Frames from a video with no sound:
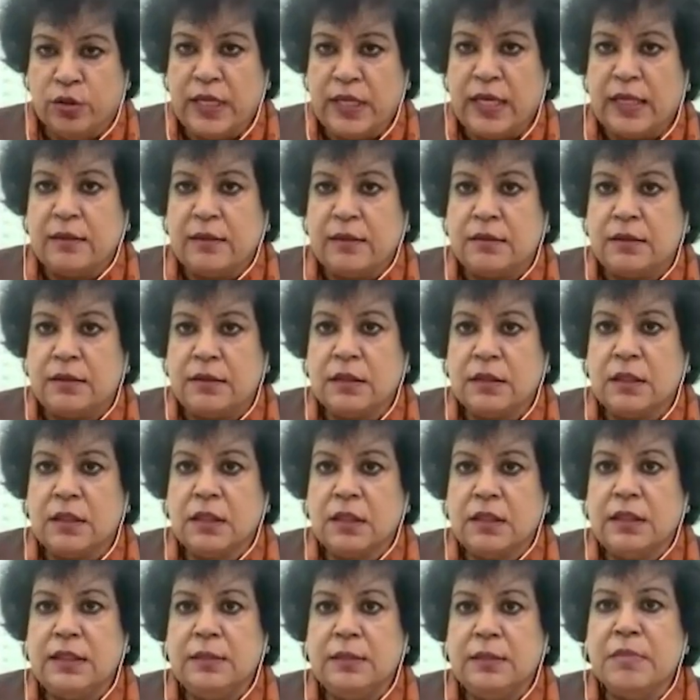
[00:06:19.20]
Yamin
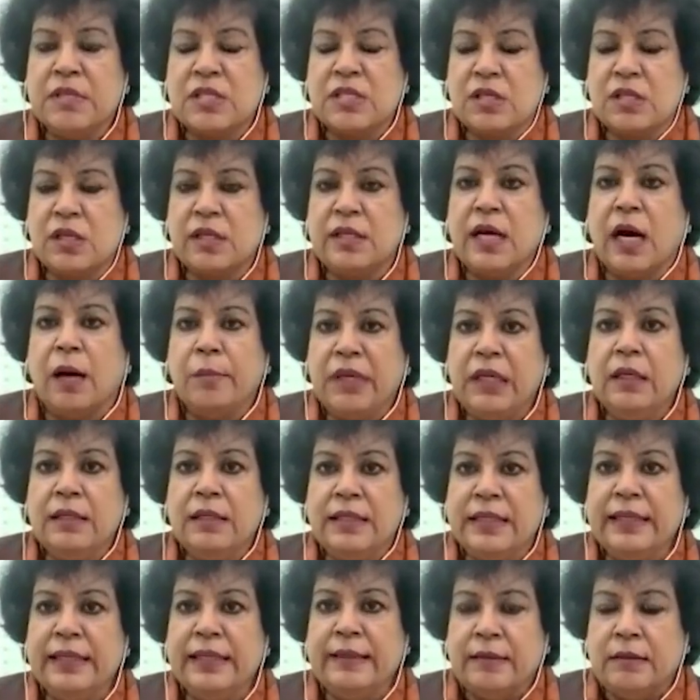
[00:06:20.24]
did. I mean, the
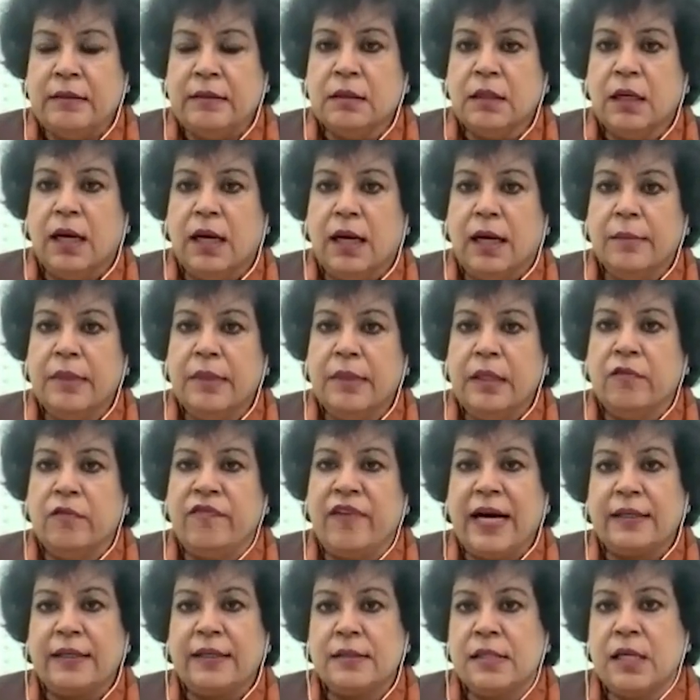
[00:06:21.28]
fact is he put half
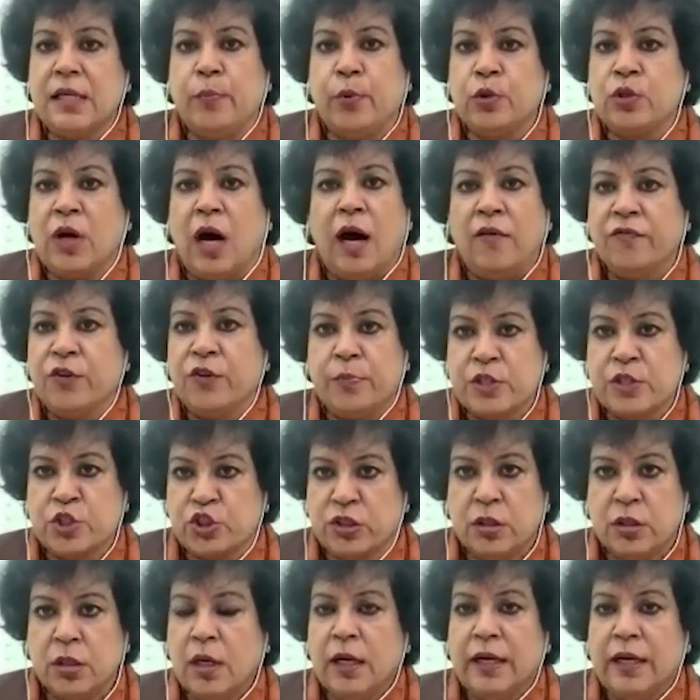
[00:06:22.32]
the opposition
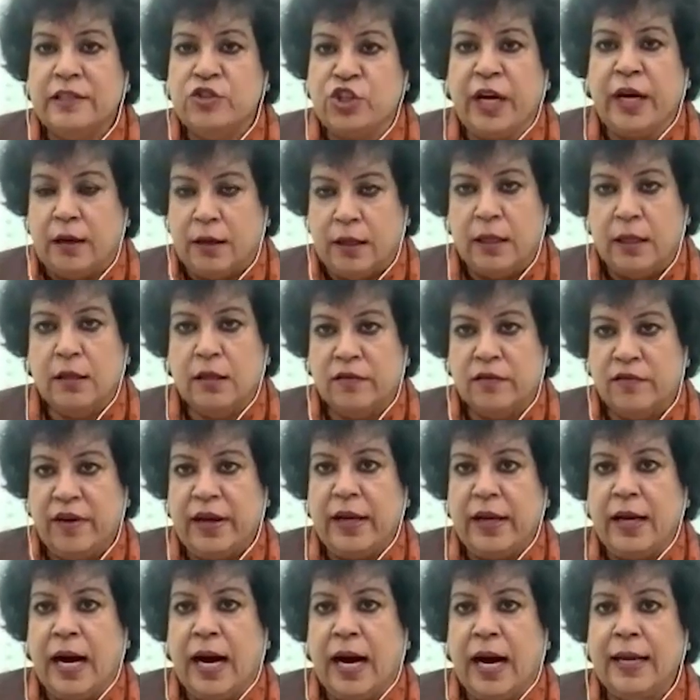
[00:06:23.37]
in jail in the
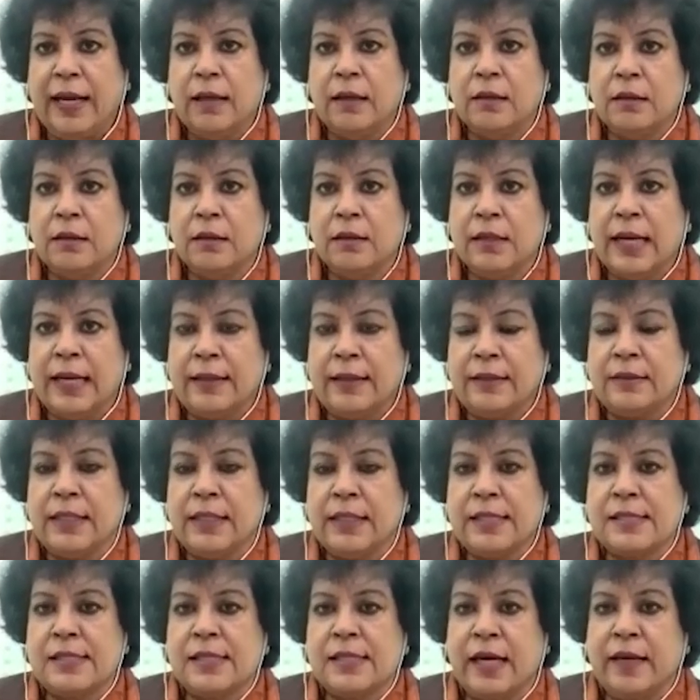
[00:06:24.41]
very island that
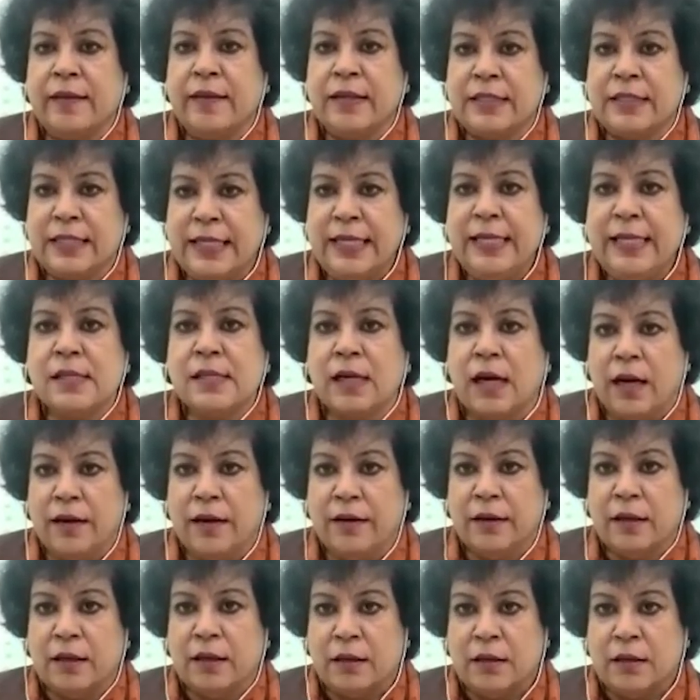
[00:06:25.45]
they say that he's
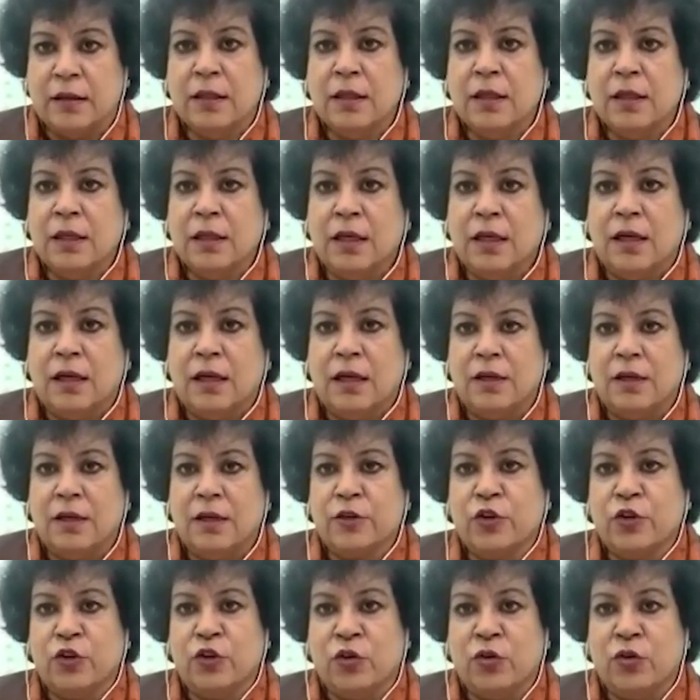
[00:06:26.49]
under,
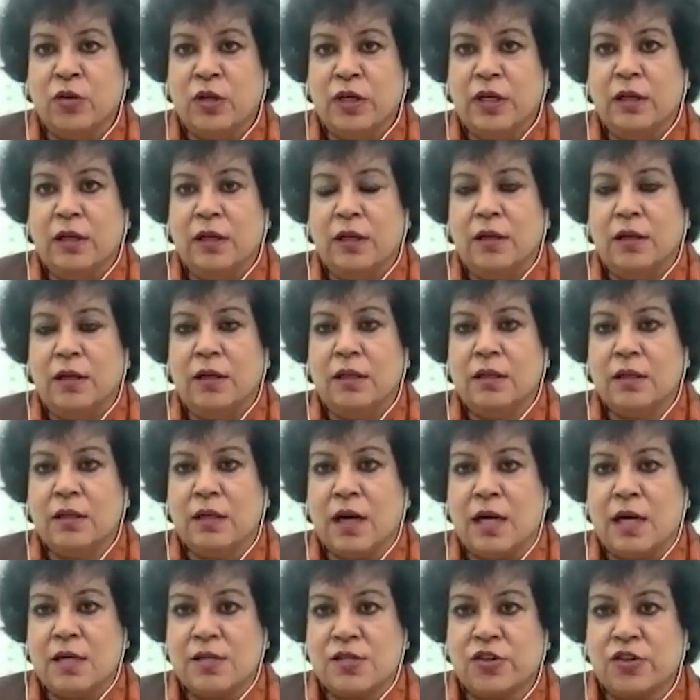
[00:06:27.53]
in
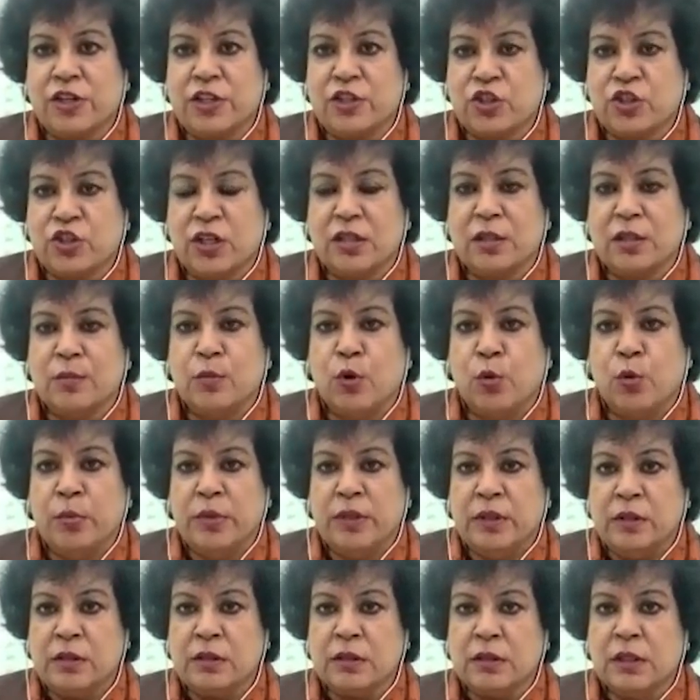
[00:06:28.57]
incarceration at the
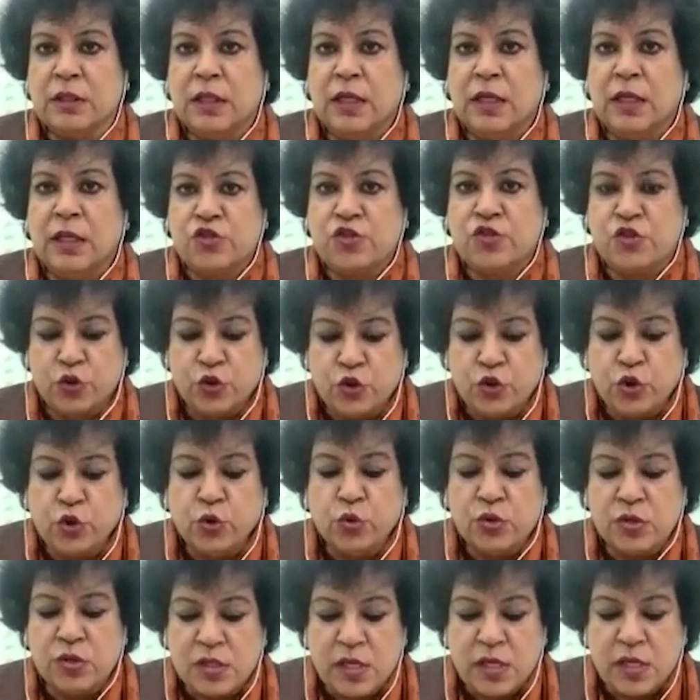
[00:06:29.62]
moment. So do
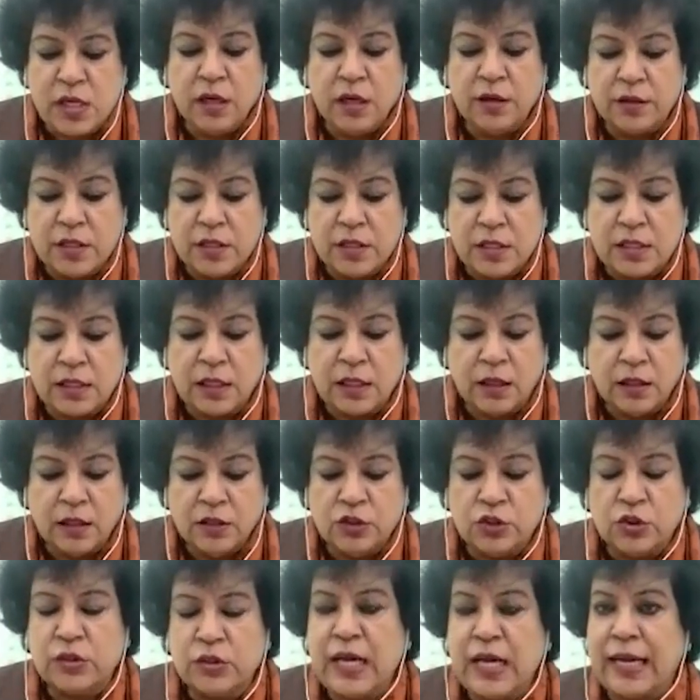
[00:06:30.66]
you see a
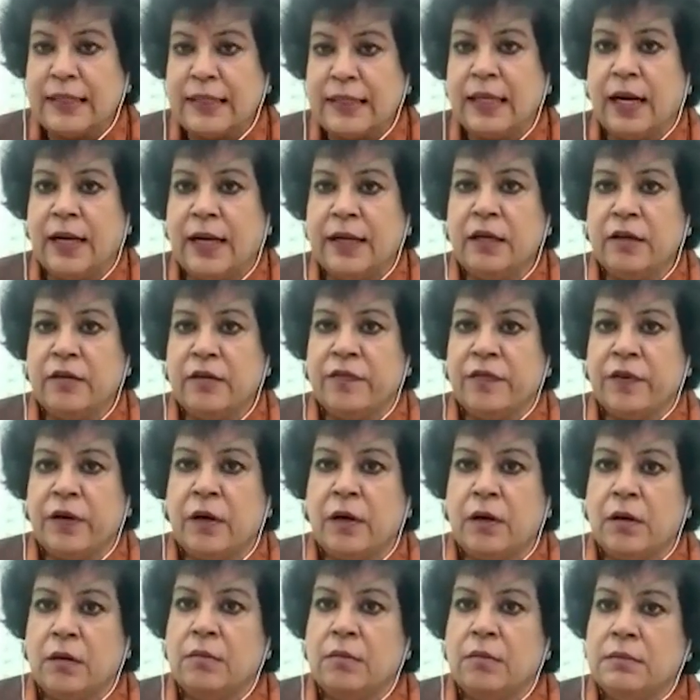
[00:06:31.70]
return to that kind
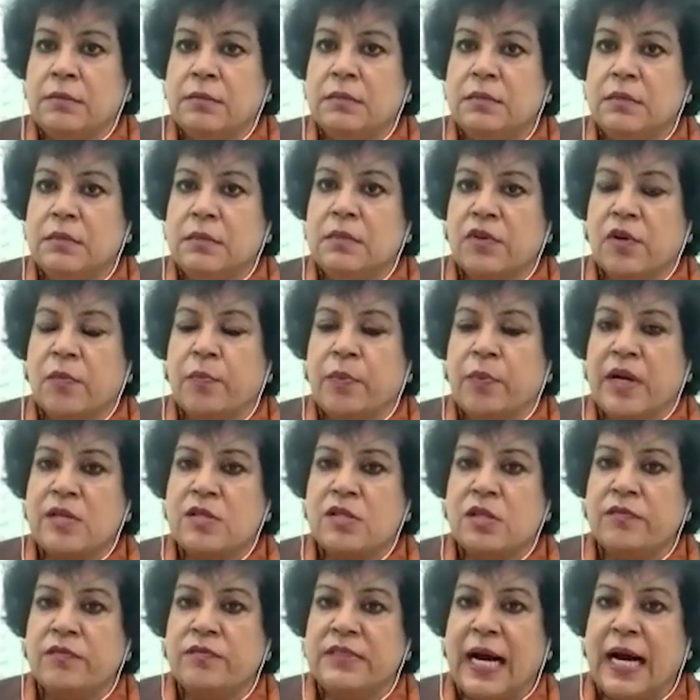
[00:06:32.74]
of
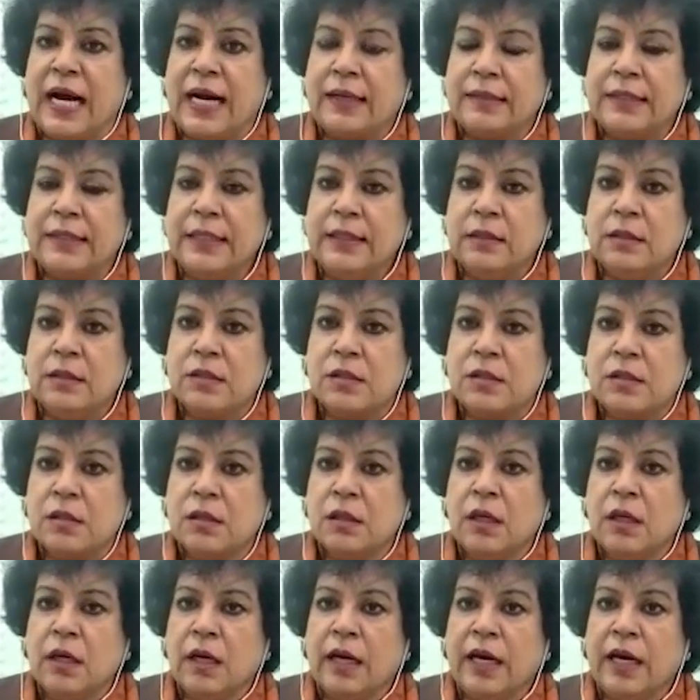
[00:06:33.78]
repressive tactics?